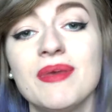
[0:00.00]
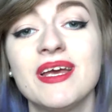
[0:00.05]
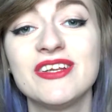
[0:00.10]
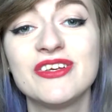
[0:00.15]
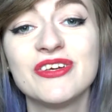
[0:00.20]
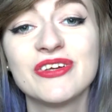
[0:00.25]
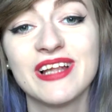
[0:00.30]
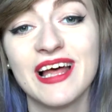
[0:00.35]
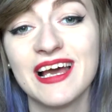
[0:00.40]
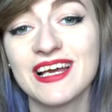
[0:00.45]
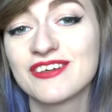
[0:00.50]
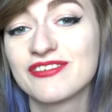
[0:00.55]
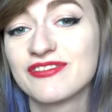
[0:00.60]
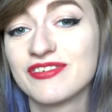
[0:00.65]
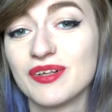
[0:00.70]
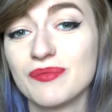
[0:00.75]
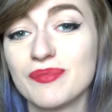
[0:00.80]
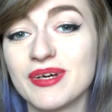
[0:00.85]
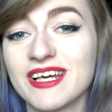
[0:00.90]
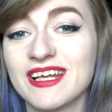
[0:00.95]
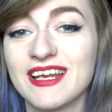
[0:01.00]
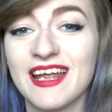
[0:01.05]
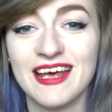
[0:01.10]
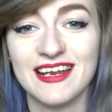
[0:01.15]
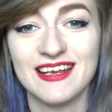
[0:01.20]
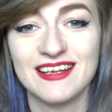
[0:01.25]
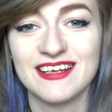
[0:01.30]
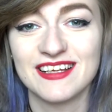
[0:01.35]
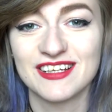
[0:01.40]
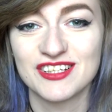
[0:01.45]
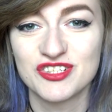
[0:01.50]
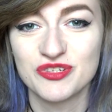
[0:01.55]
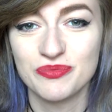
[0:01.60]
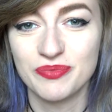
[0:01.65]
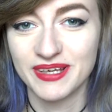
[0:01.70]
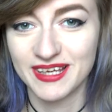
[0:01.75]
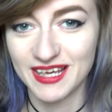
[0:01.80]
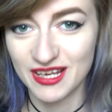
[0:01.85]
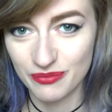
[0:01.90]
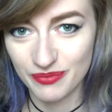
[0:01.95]
made you like filming and editing to
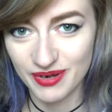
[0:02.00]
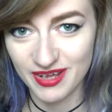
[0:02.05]
begin